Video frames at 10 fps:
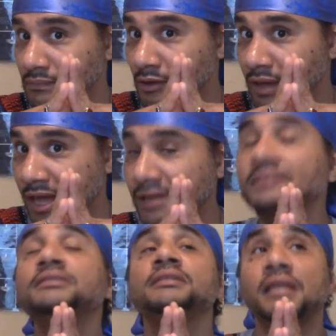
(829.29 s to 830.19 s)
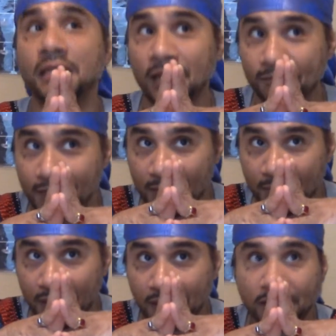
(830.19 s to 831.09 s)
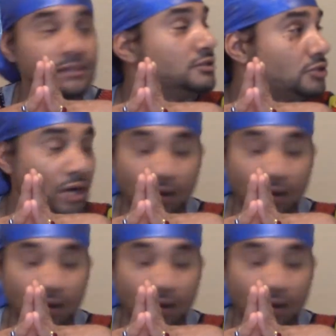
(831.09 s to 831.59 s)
Okay? They love their money. Don't